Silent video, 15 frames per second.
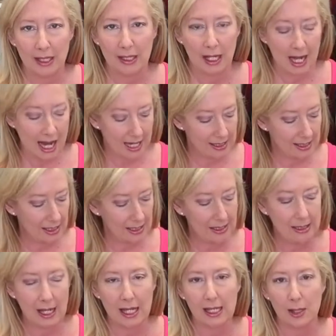is it has this
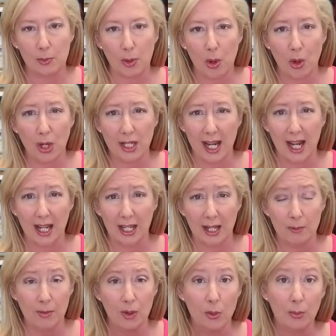dust port and an
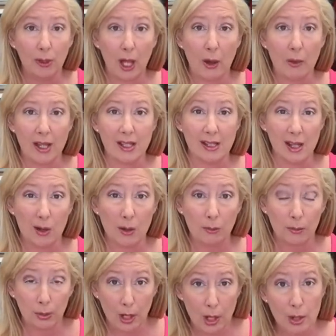inbuilt blower, so
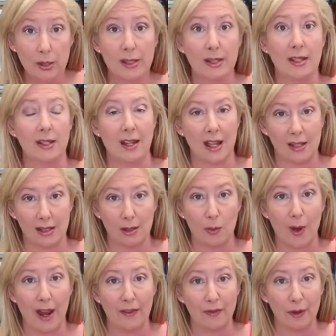it blows the dust
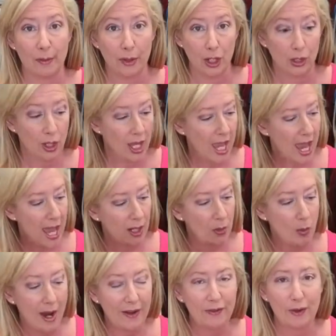away from you and
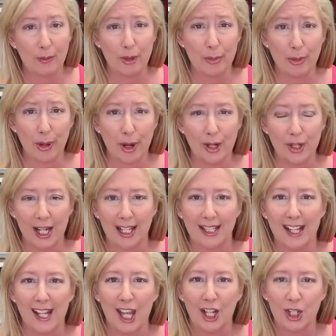away from your project,
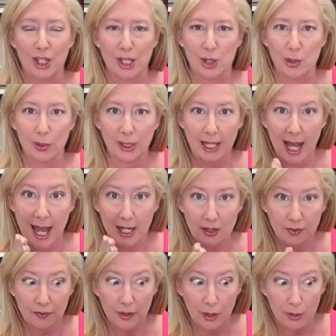because it's really hard to
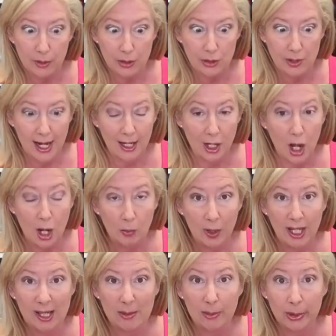follow a straight line when
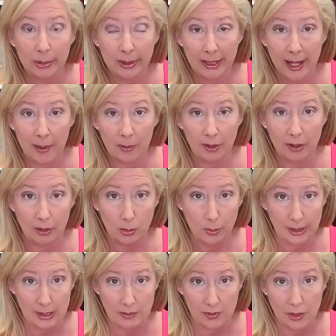it's building up with little
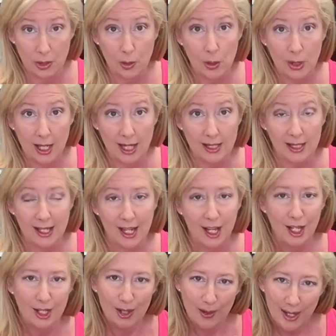bits of sawdust.
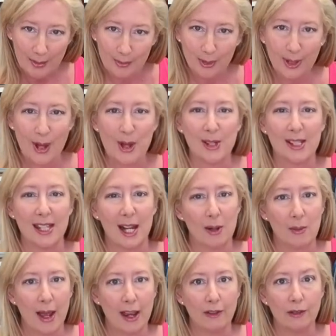So it blows that
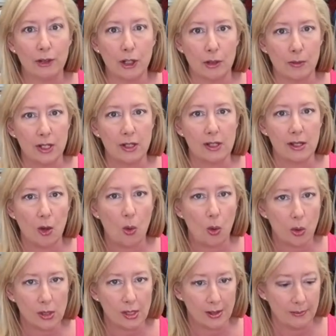away for you, which is
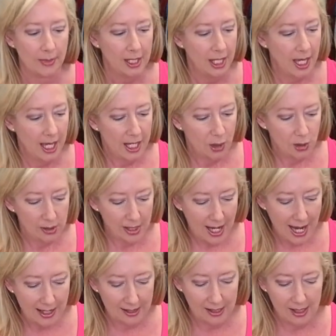awesome. It also
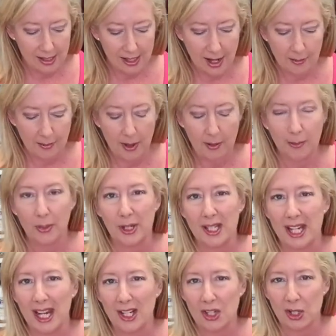has this
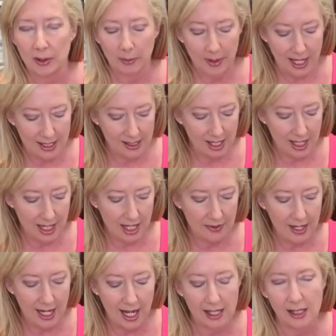protection piece here
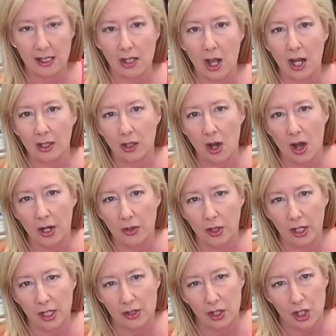that has a sight guide
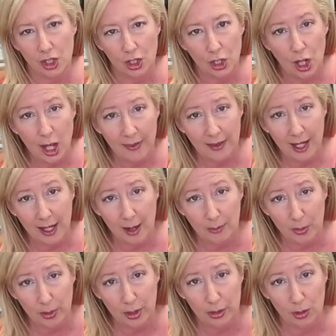on it, so you can line that up
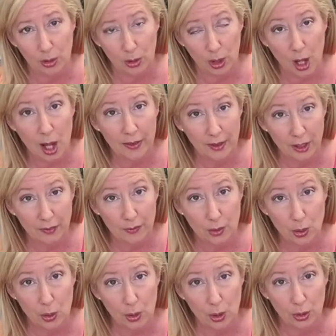with your line that you've
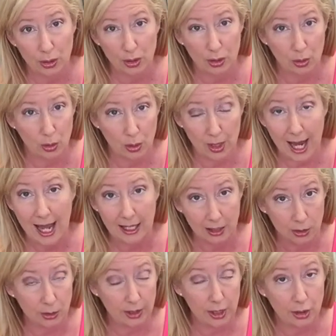drawn on your
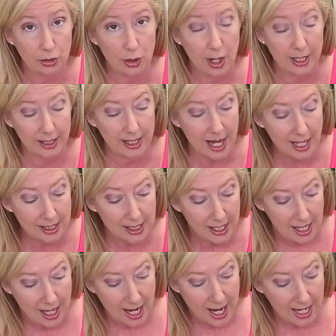article that you're trying to cut
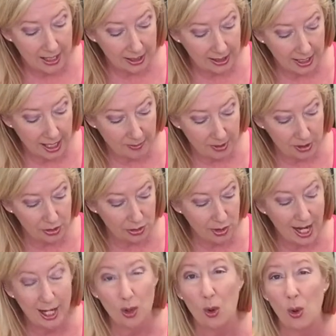and keep it
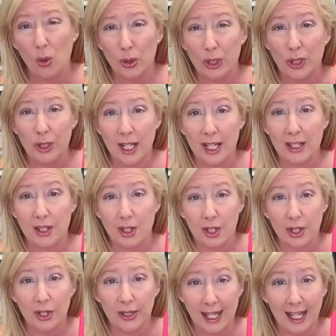straight. All you need to
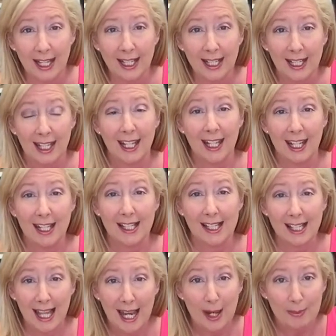do then is
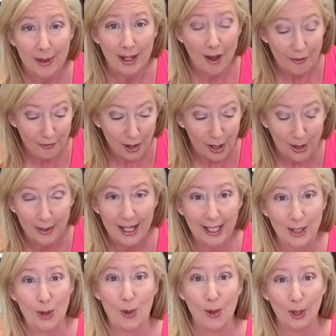keep it following
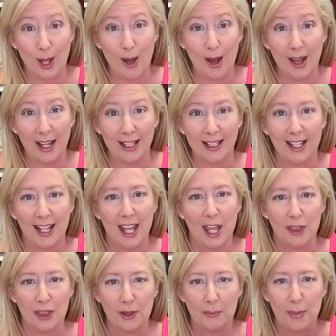your line.
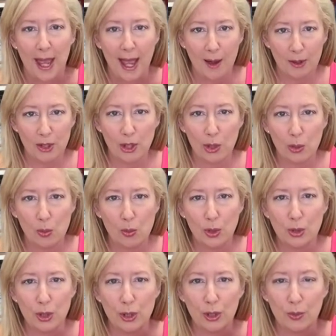The power tool will
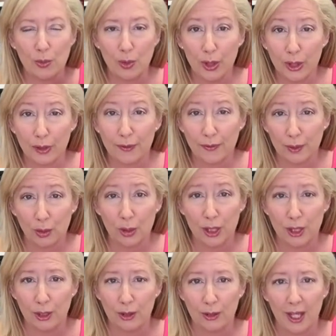do the work for
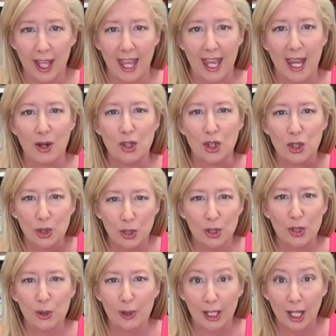you. It should
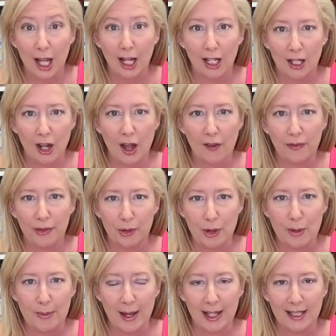do it like a knife
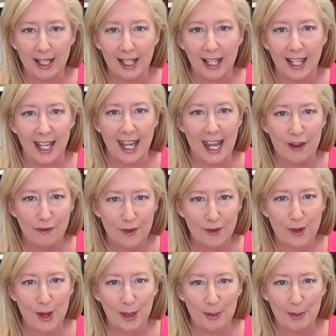through butter if you've
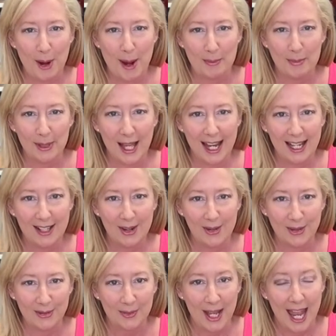got the right blade
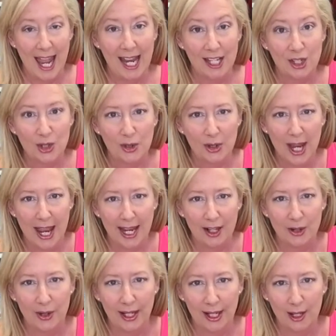on and you're
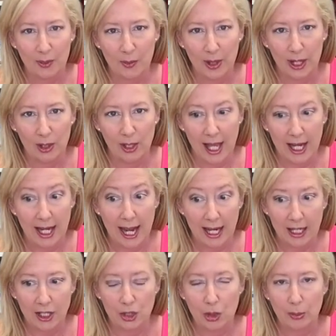anchoring it well and
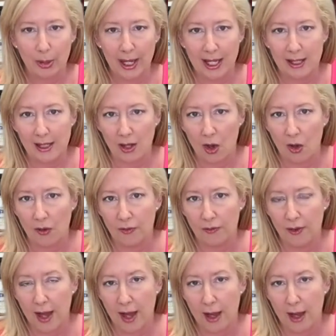anchored your piece of